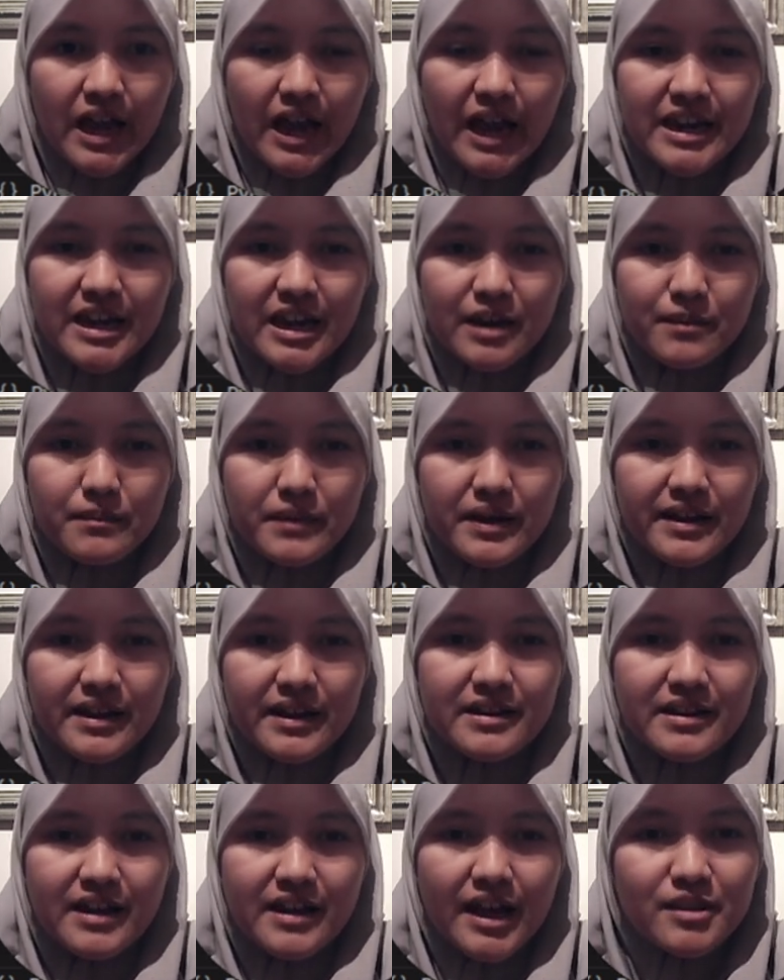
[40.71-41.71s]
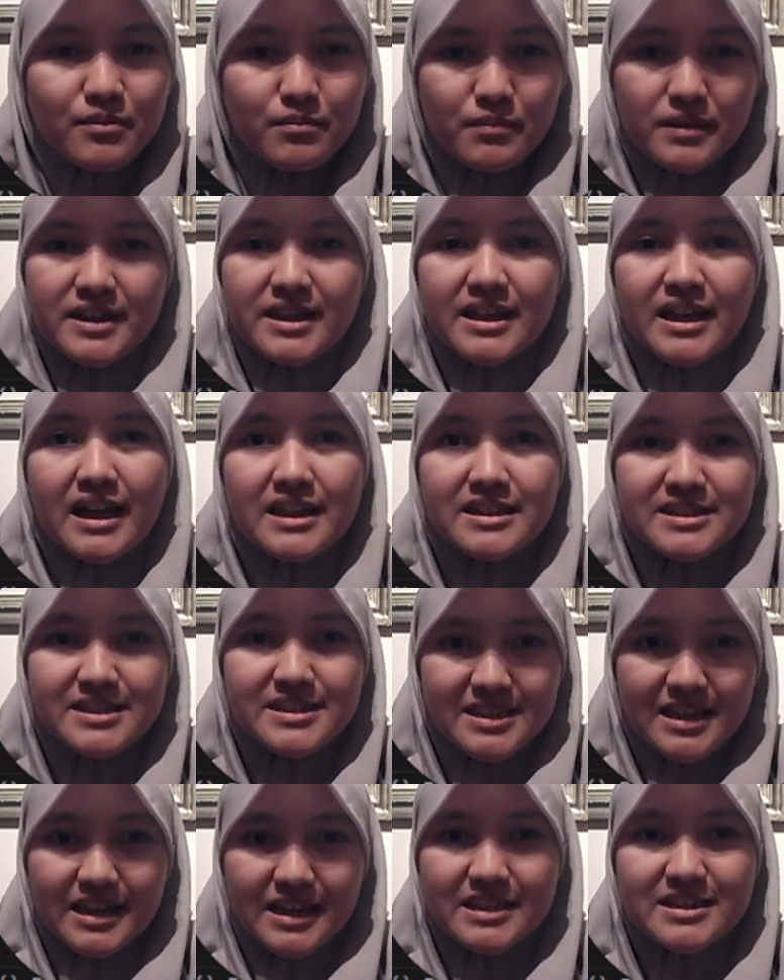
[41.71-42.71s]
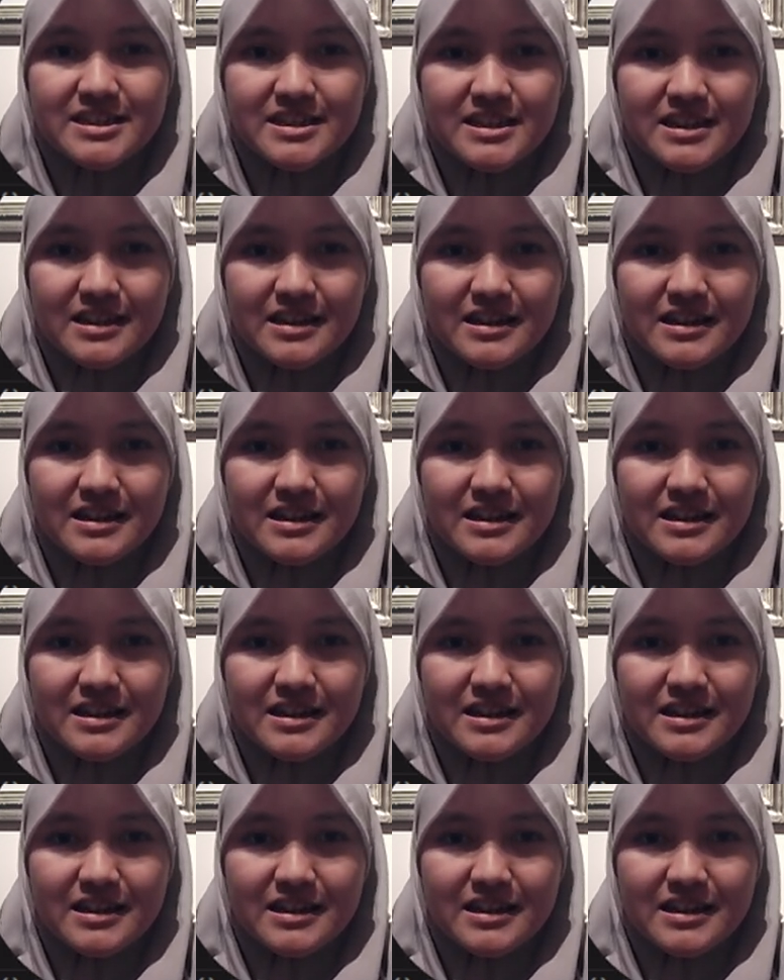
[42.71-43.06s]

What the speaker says: and then make an admin instance